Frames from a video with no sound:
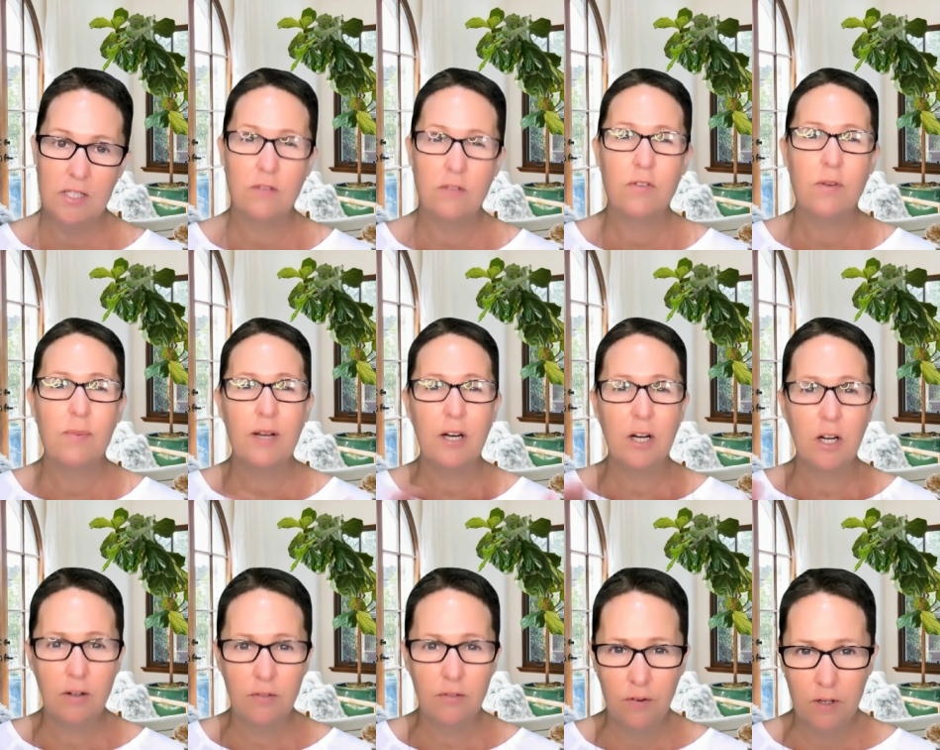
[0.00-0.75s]
So if you've been
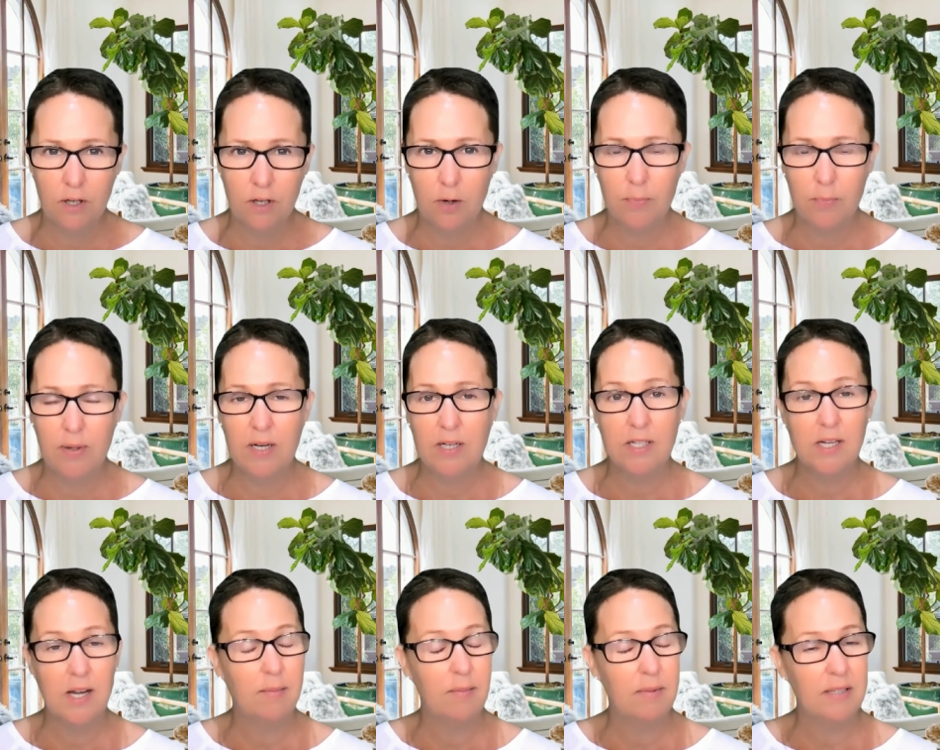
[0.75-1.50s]
on it for a long period of
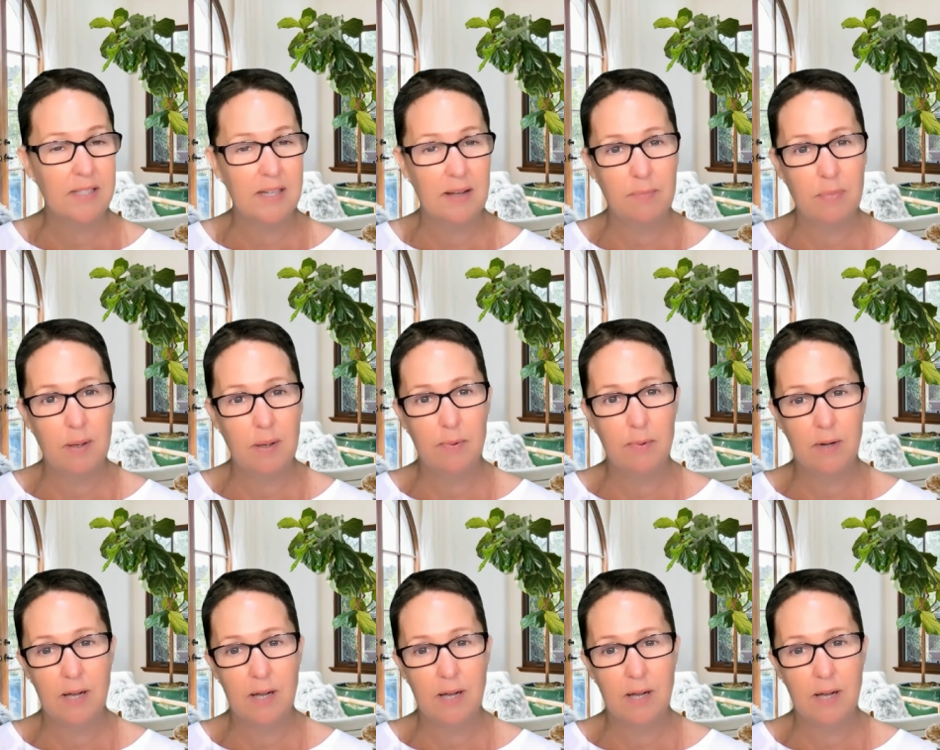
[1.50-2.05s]
time, and some people